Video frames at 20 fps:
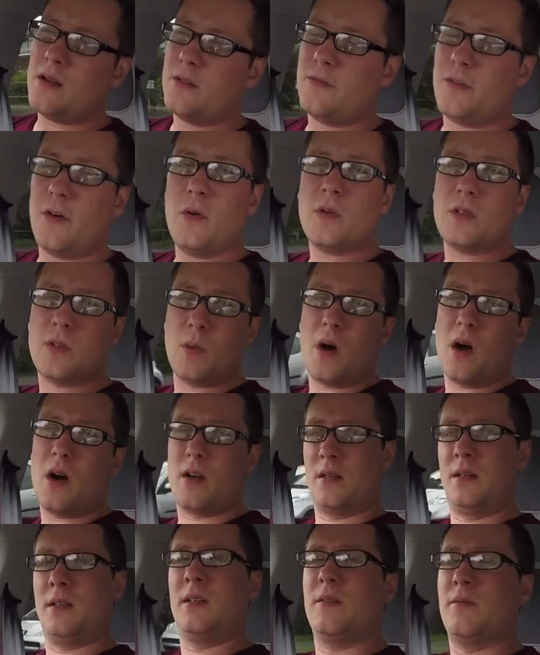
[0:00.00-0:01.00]

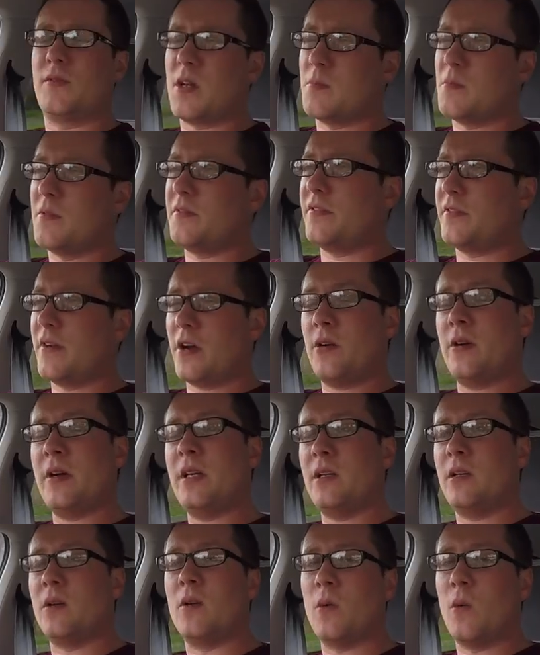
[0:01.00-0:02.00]
Volkswagen have come a
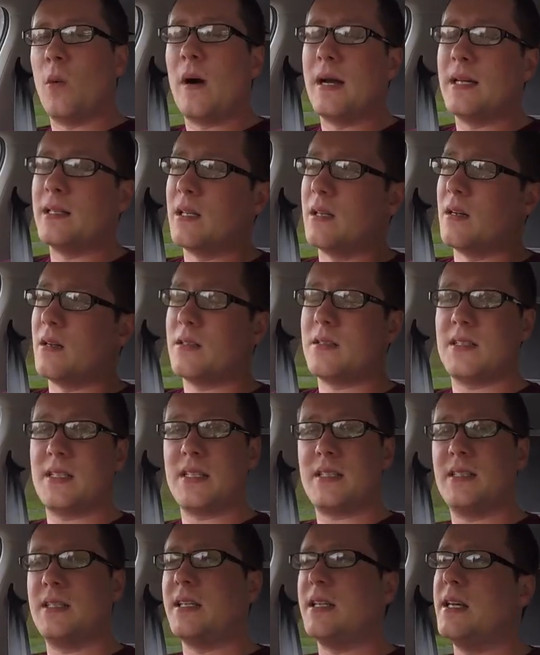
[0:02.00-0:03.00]
very long way in the last
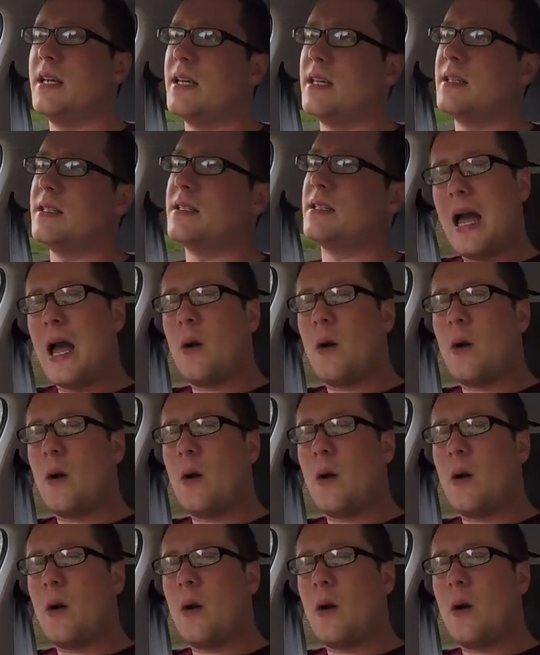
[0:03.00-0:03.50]
60 years.